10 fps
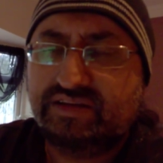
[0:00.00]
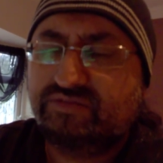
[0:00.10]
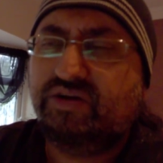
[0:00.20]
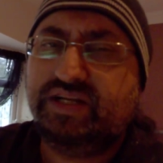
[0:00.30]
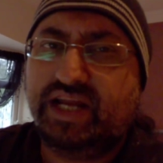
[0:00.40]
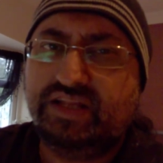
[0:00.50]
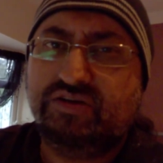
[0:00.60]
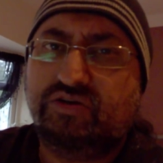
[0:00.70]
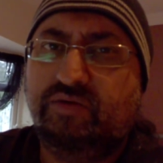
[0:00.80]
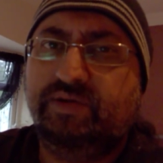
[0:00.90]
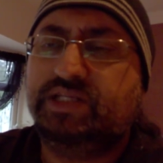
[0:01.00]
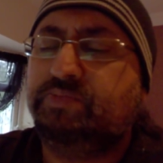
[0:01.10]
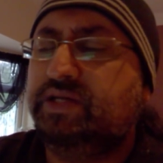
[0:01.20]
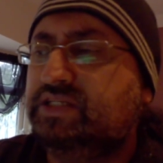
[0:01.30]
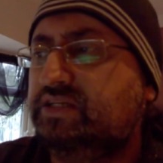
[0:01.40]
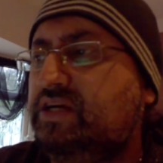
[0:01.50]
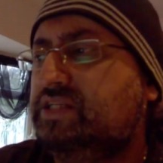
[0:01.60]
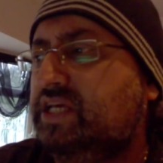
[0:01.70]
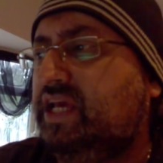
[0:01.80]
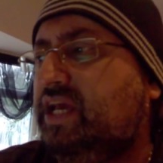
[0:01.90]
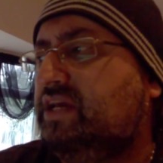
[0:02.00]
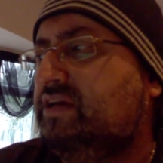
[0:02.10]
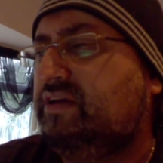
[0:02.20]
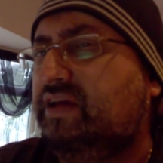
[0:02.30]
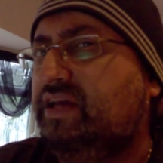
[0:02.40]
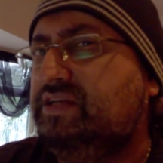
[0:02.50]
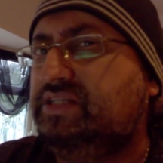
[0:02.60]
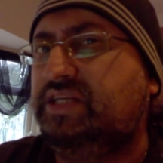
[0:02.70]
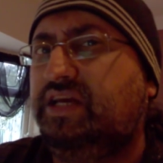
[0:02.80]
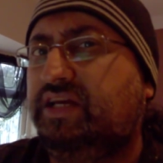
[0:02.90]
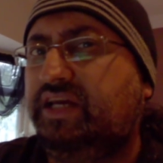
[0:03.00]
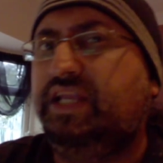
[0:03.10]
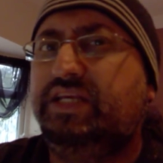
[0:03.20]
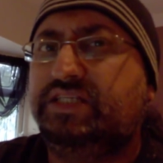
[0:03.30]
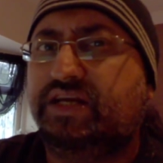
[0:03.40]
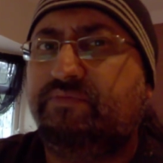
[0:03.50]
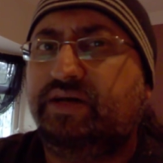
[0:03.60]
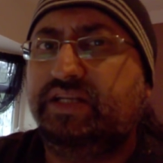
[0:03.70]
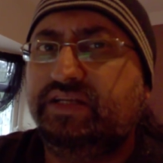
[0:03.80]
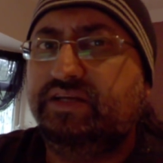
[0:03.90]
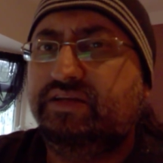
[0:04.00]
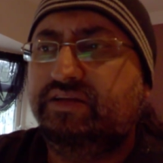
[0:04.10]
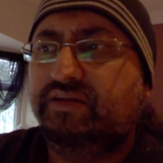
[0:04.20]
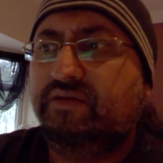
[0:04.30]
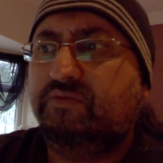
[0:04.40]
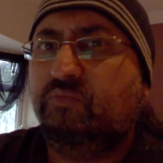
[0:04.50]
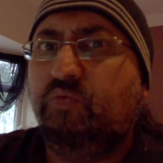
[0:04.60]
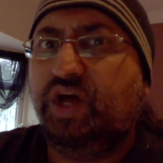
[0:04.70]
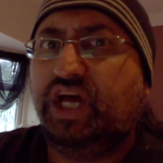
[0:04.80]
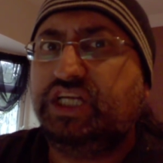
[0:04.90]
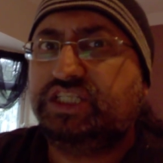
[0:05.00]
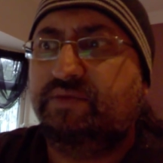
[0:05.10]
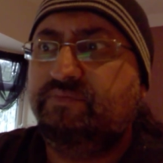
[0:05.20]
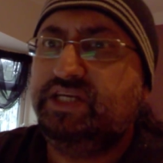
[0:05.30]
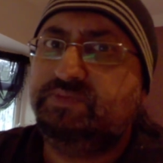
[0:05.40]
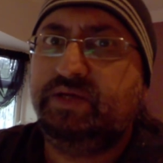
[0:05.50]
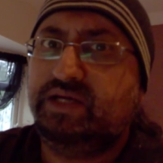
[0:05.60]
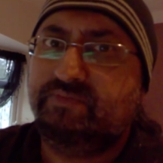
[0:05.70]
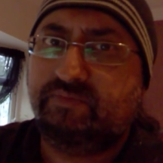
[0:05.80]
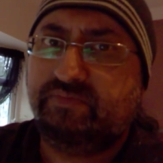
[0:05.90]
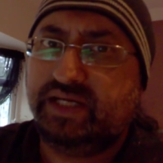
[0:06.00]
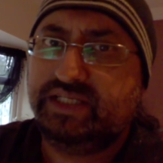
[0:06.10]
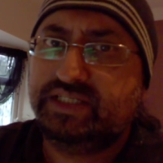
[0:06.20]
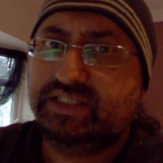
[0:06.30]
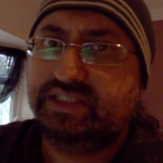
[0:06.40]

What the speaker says: Write down in the comments, please. I'd like to hear. Is killing someone worse than me speaking my mind?